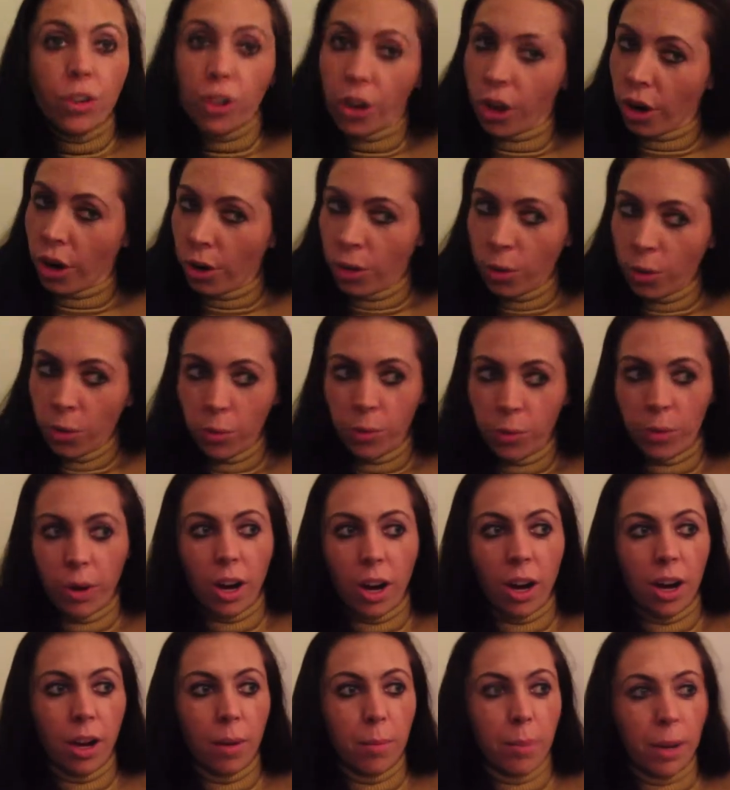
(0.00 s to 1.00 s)
No,
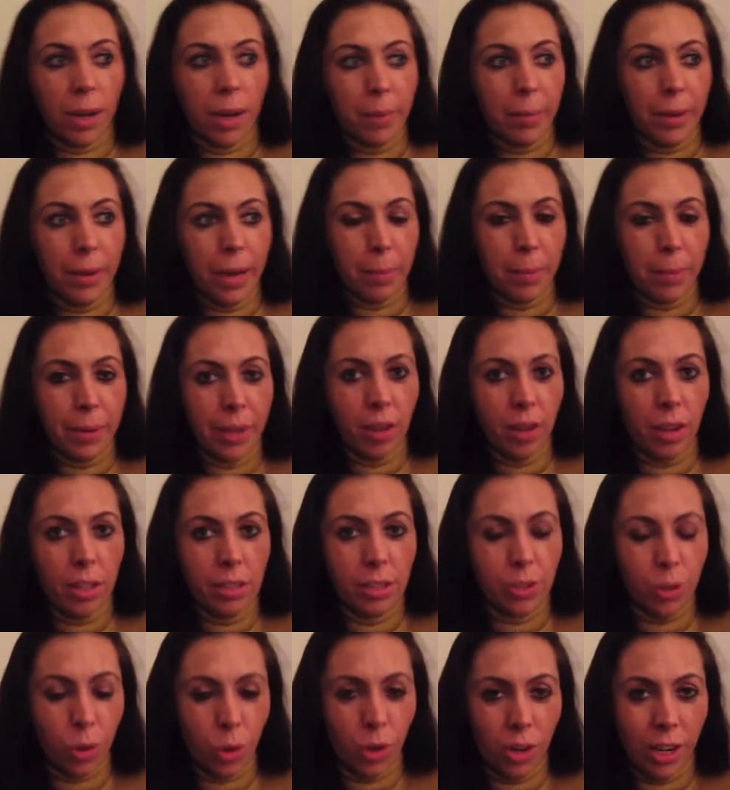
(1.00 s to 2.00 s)
I'm not big on
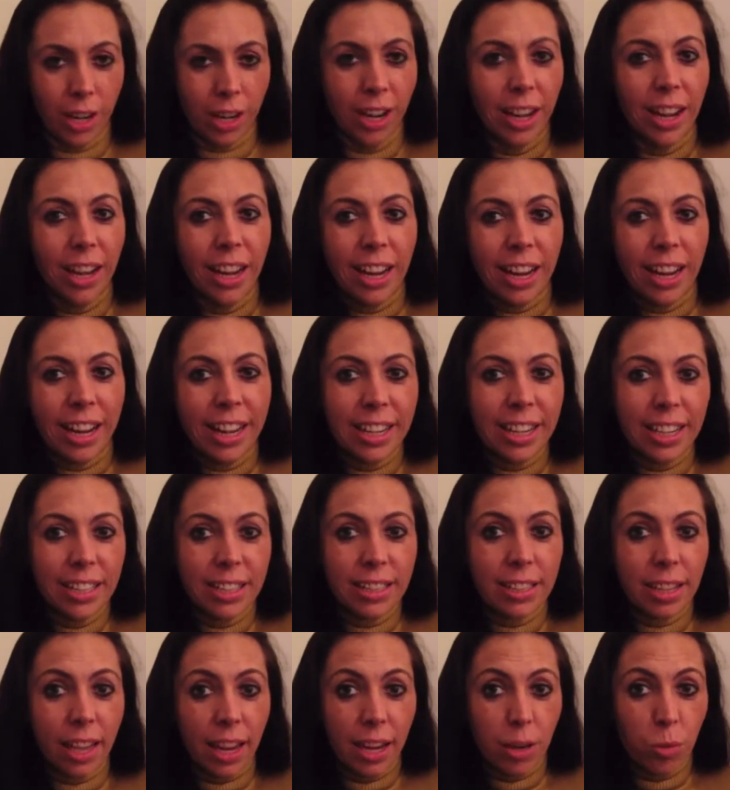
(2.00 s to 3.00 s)
soy.
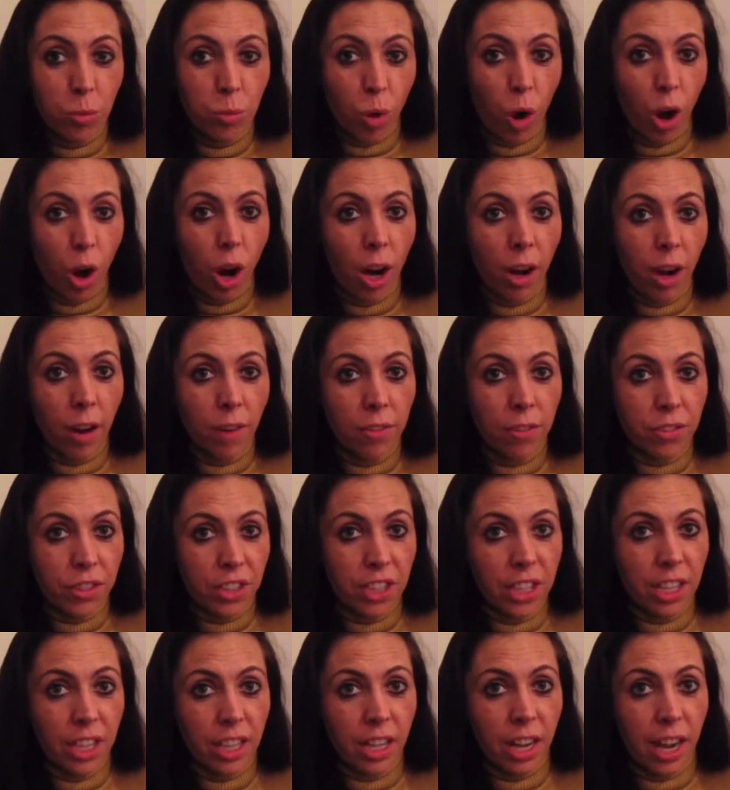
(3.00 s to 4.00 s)
It's a raw
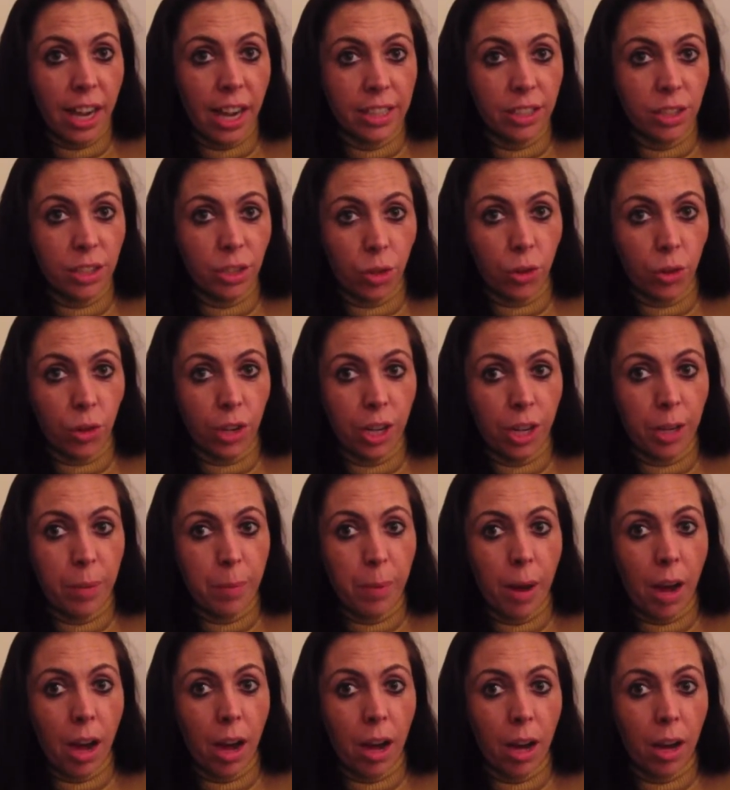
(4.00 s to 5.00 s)
vegan ice cream.
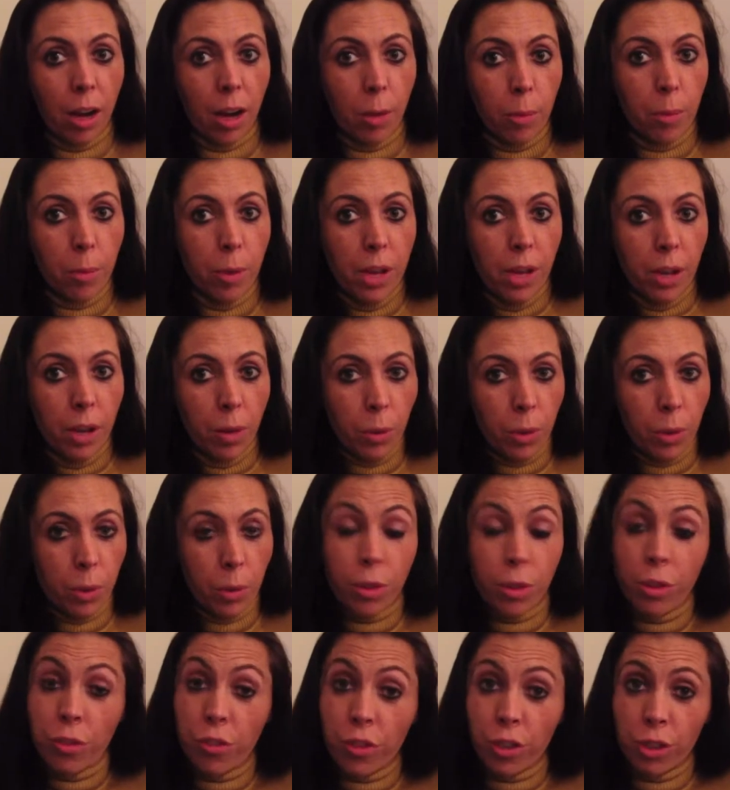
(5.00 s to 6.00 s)
We were
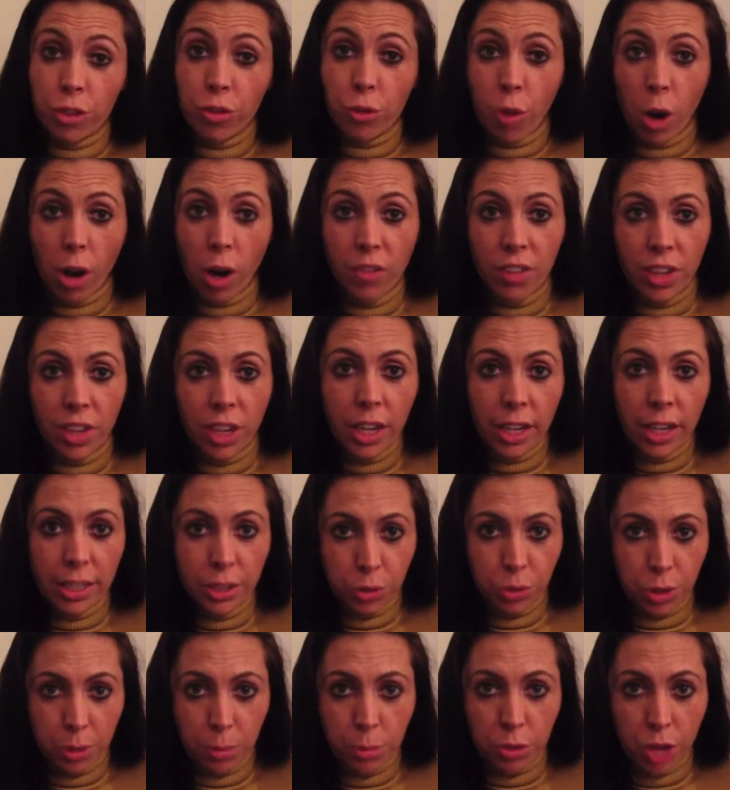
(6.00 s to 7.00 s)
the first raw vegan ice
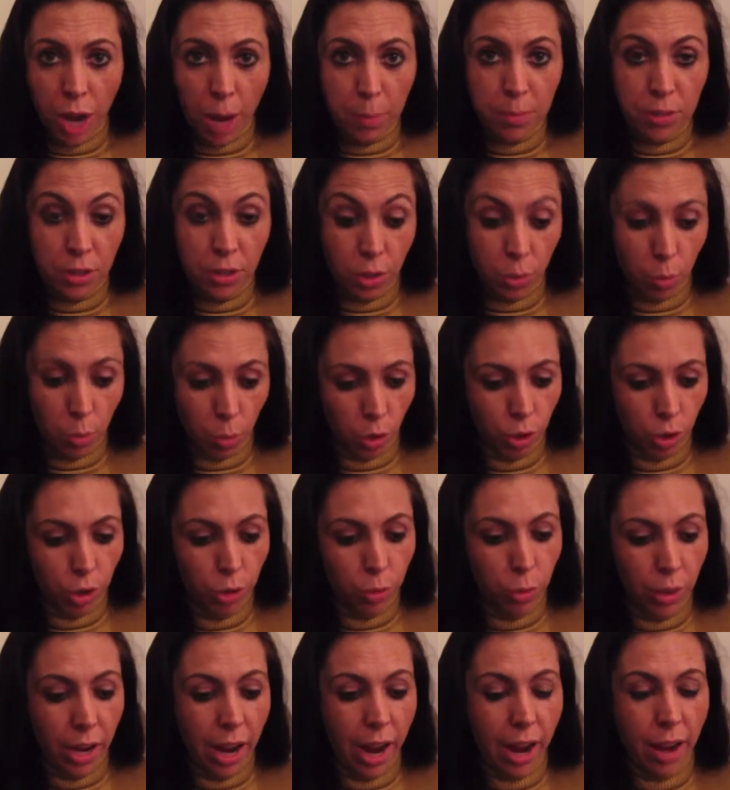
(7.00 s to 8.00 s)
cream shops in the world.
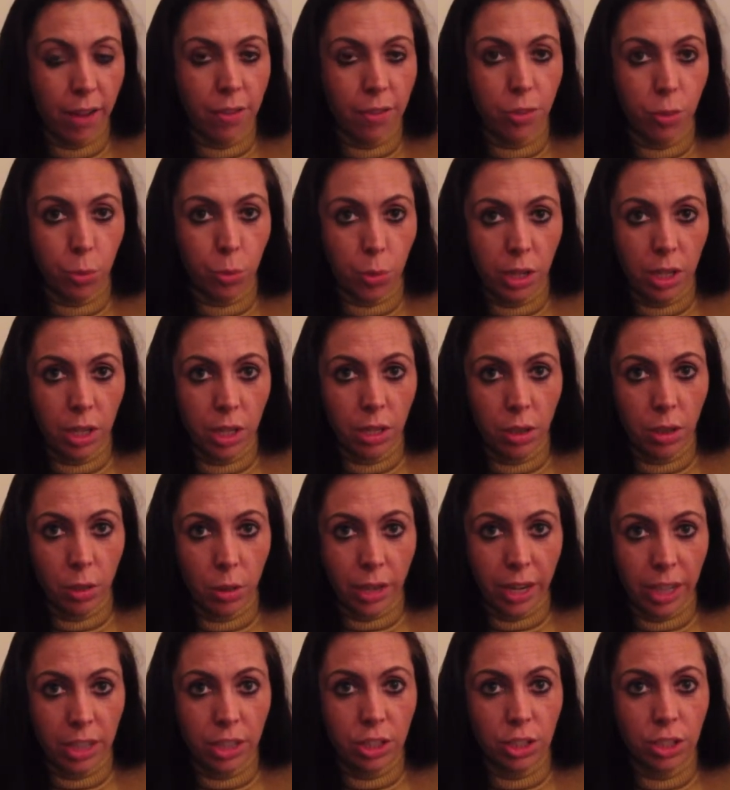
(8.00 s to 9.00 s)
We have 3
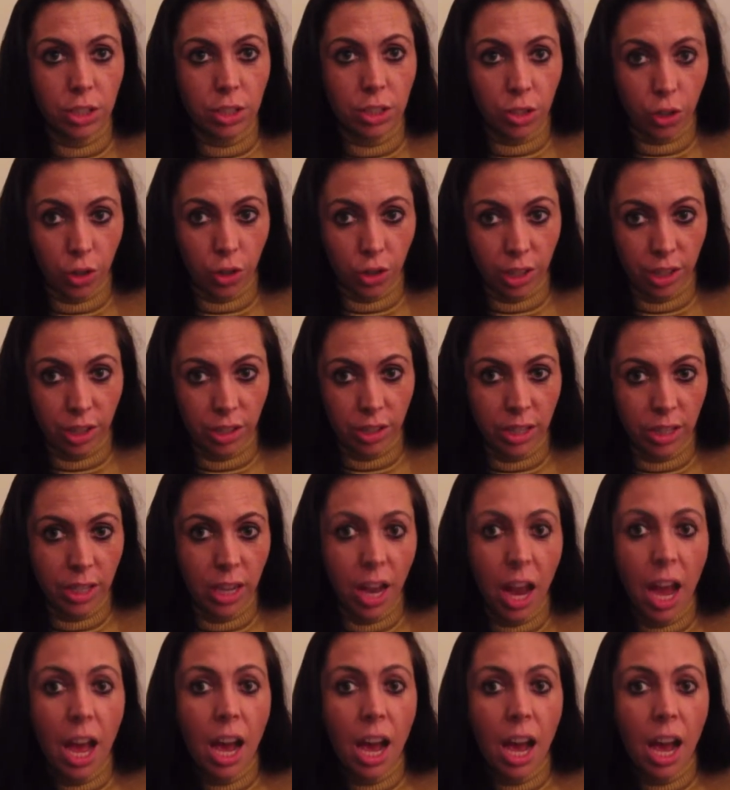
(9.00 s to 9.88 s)
locations currently.